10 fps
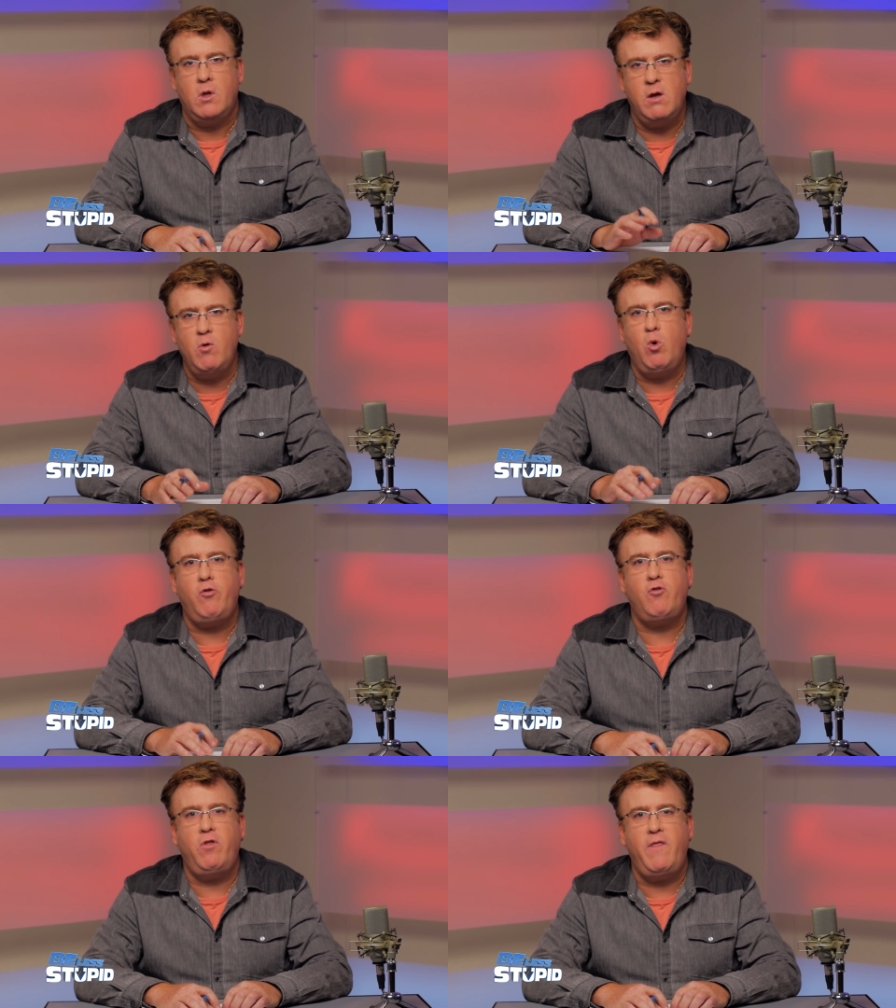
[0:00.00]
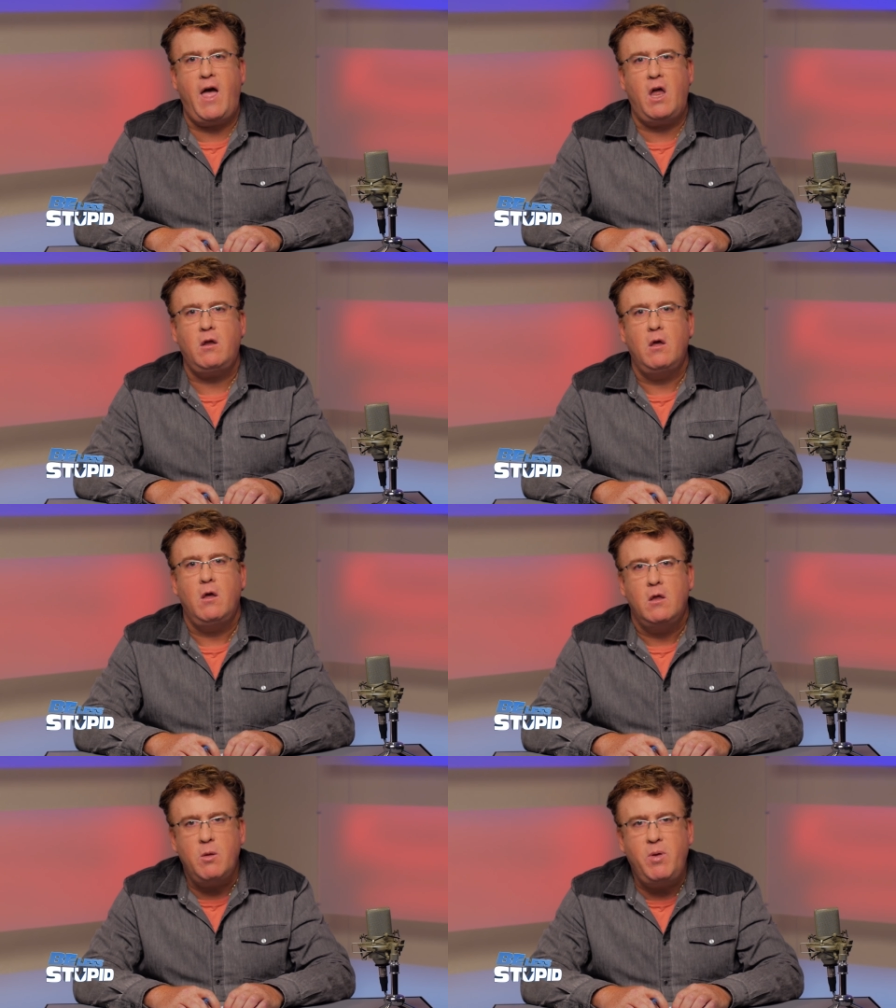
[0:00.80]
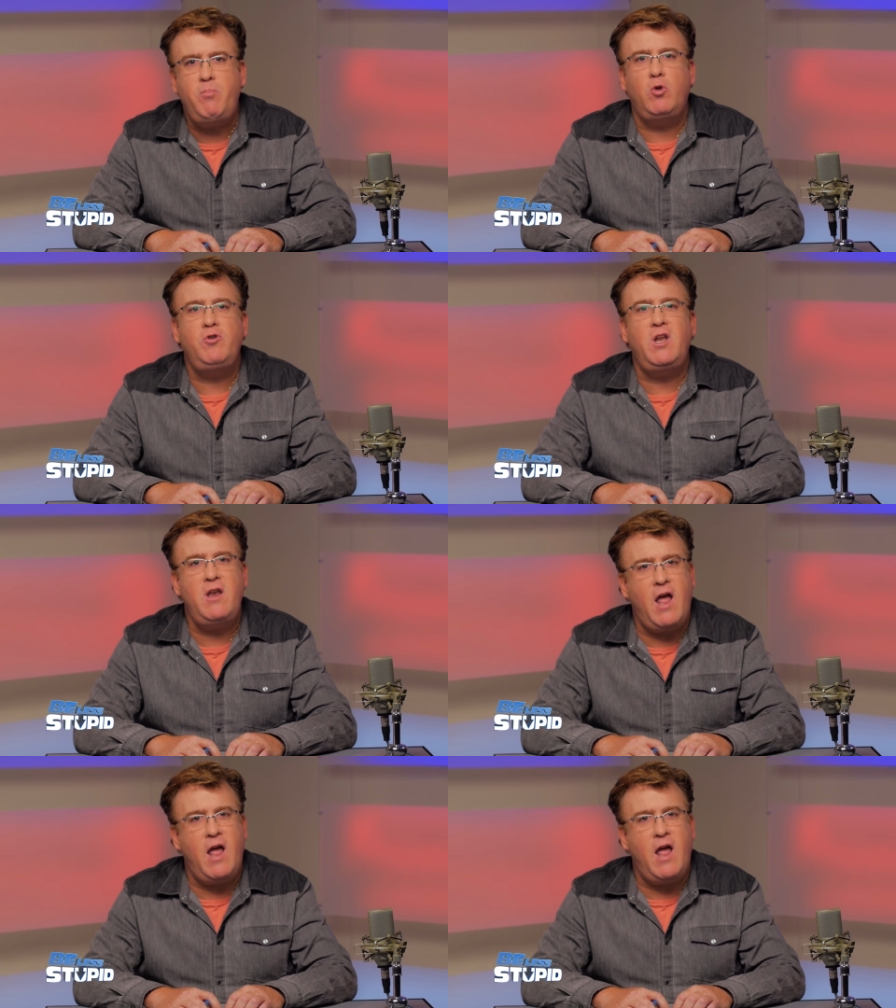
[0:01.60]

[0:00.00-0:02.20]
Even worse than that, the people who didn't